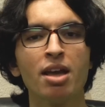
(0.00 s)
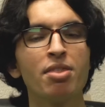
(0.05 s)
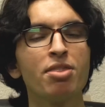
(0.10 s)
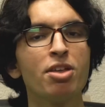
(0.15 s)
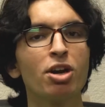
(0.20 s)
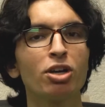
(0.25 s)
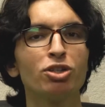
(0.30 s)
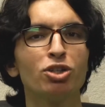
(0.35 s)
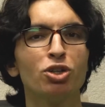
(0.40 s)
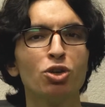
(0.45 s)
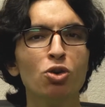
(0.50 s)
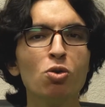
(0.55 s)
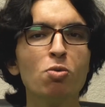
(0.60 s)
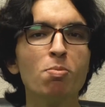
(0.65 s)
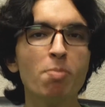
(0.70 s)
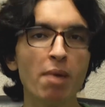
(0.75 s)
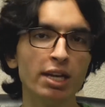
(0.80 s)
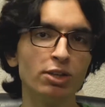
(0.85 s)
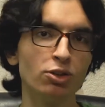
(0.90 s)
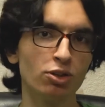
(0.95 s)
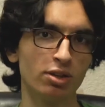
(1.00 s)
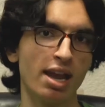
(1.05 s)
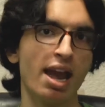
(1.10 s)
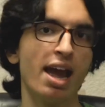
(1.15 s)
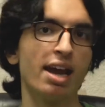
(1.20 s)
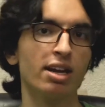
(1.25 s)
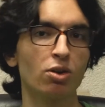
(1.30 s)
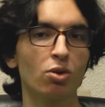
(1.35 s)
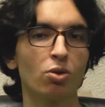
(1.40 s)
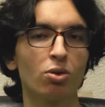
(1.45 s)
There are 2 major
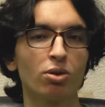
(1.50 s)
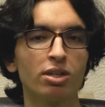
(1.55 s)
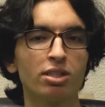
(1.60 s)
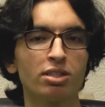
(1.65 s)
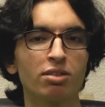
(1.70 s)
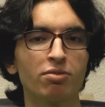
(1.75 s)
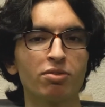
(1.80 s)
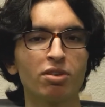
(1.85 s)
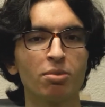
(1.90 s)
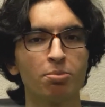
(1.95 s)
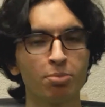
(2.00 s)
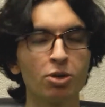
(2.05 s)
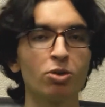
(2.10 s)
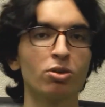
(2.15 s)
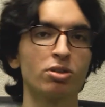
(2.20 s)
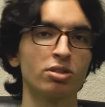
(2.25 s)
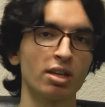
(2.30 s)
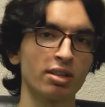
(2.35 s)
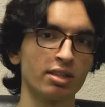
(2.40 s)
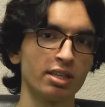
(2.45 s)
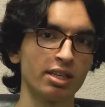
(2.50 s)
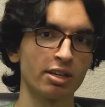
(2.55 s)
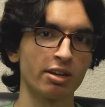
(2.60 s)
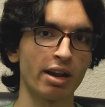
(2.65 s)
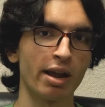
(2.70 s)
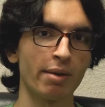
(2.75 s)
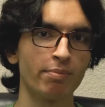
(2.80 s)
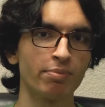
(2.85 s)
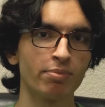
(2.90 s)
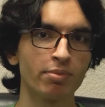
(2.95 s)
categories of computers on the
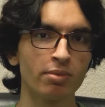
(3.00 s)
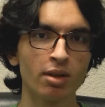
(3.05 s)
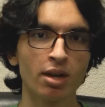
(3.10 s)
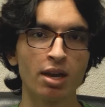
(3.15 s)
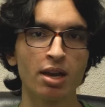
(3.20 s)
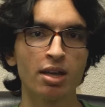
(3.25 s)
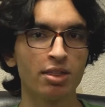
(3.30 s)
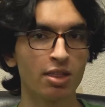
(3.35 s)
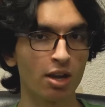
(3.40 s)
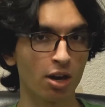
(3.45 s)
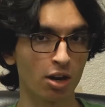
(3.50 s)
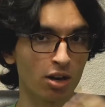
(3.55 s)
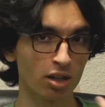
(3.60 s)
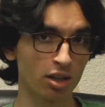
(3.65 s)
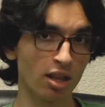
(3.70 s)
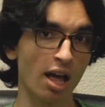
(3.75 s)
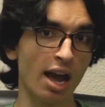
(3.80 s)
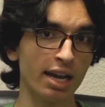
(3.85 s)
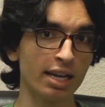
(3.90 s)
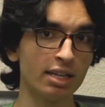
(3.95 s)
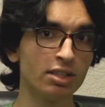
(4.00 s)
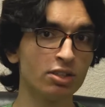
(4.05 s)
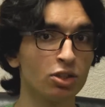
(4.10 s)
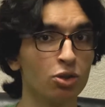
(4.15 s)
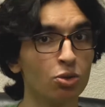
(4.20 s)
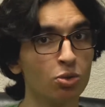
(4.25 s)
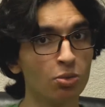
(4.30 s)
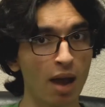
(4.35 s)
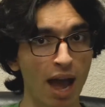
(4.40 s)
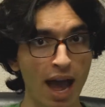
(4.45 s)
internet. There are clients
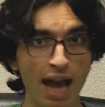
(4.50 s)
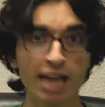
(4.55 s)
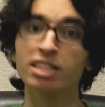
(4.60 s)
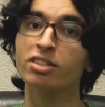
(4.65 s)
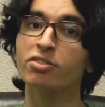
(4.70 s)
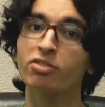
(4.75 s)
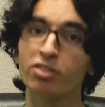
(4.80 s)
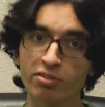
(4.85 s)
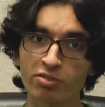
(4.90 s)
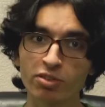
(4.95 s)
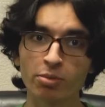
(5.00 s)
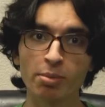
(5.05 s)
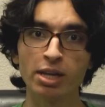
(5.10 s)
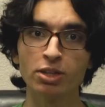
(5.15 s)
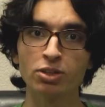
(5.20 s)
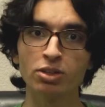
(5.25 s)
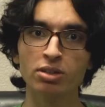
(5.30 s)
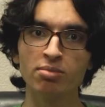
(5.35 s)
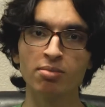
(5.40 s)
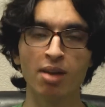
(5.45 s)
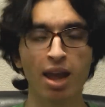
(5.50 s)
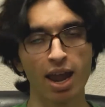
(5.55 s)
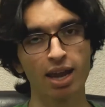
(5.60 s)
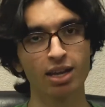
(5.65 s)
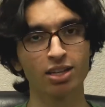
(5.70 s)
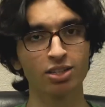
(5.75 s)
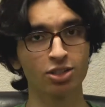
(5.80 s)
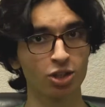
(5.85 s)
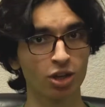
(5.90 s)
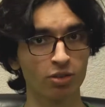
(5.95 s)
who ask for information,
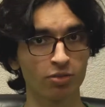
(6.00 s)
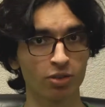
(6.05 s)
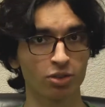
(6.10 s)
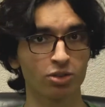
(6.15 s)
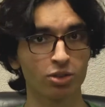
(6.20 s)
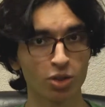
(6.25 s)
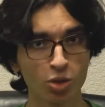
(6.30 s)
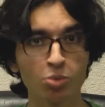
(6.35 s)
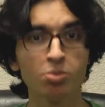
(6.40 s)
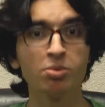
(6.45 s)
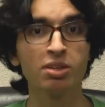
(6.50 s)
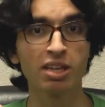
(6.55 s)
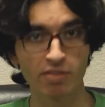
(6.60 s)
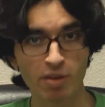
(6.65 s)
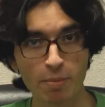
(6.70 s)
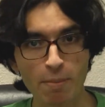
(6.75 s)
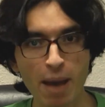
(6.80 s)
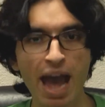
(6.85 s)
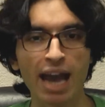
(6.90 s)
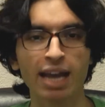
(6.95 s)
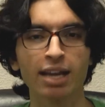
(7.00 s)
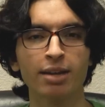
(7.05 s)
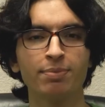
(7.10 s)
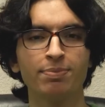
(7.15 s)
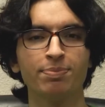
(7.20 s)
and servers who give it back.